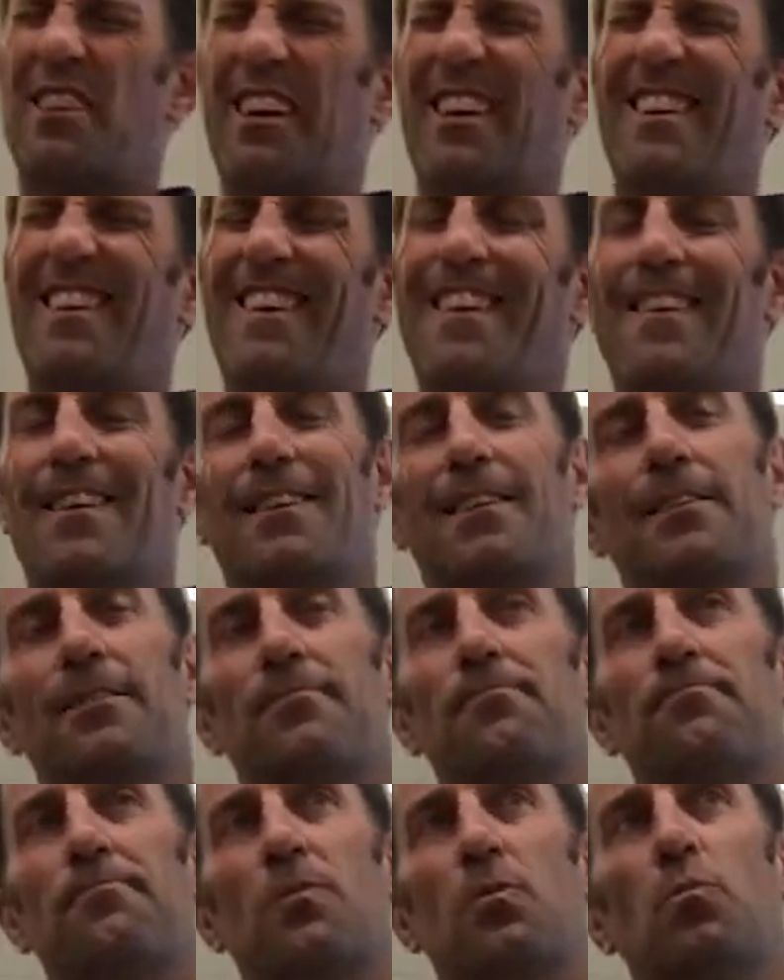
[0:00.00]
like
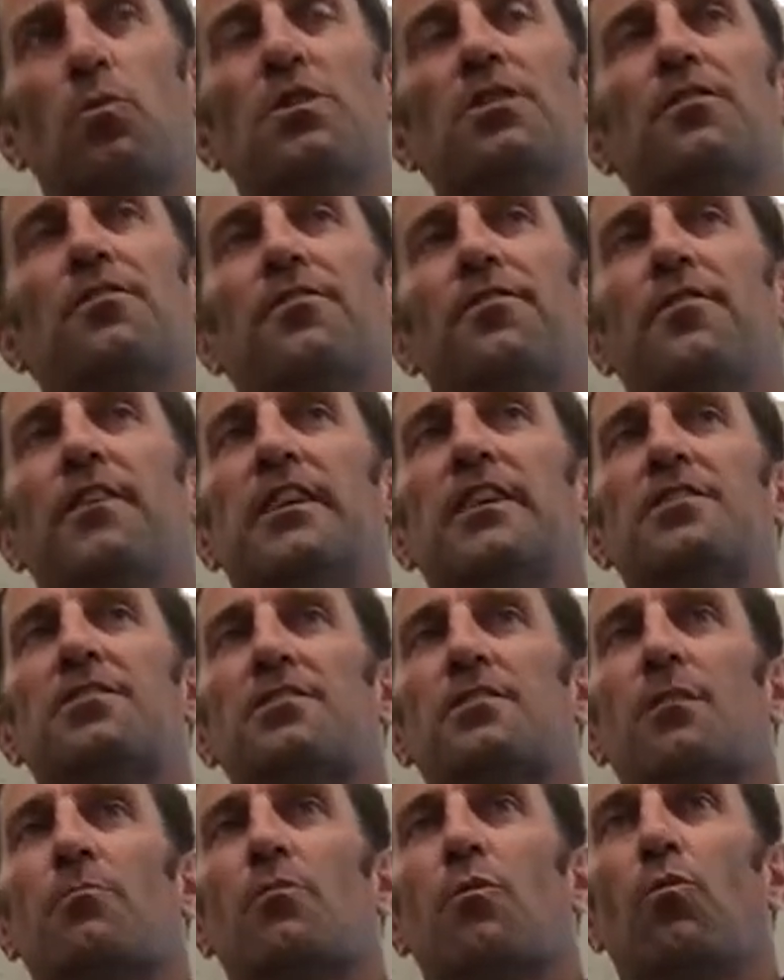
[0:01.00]
when you
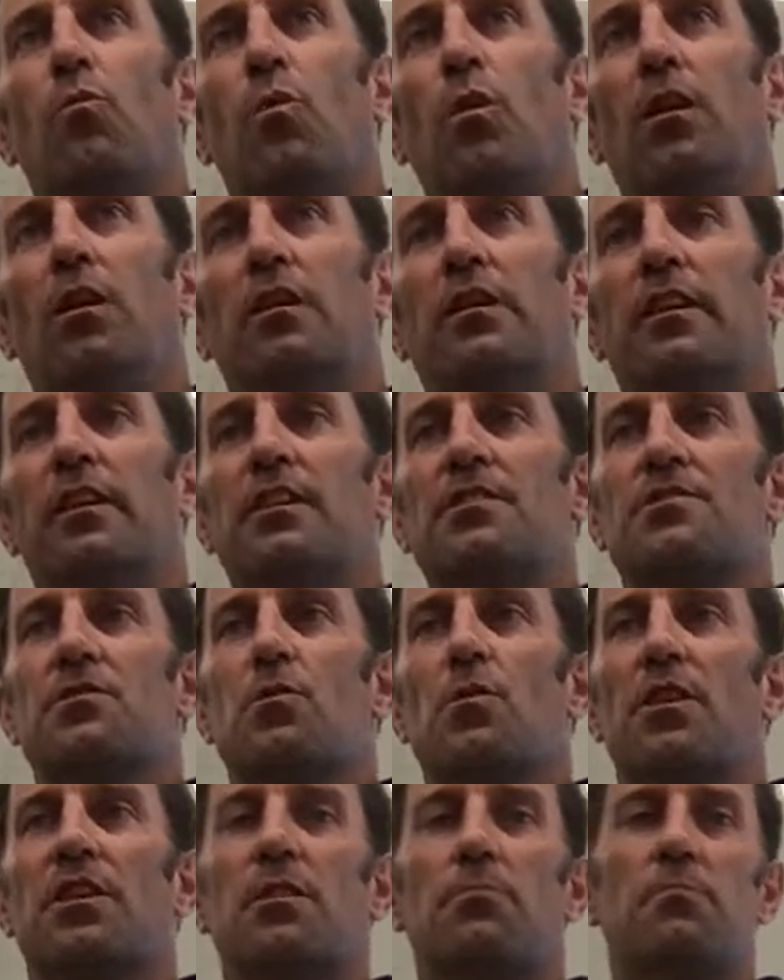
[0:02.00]
finish number 1, it's
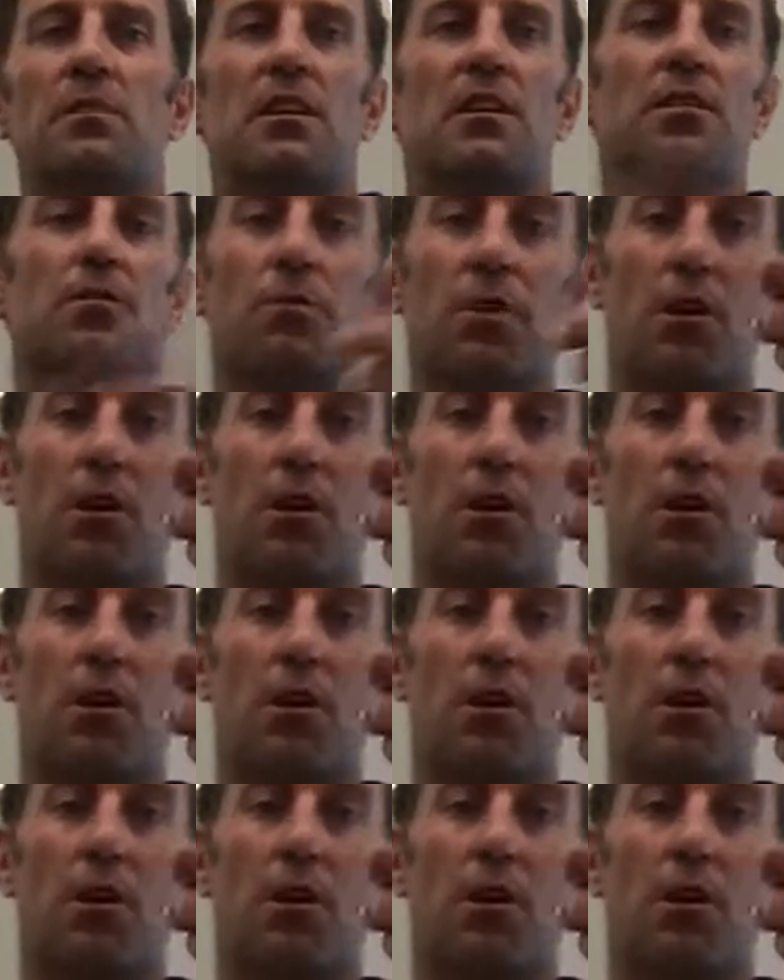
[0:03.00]
going to meet the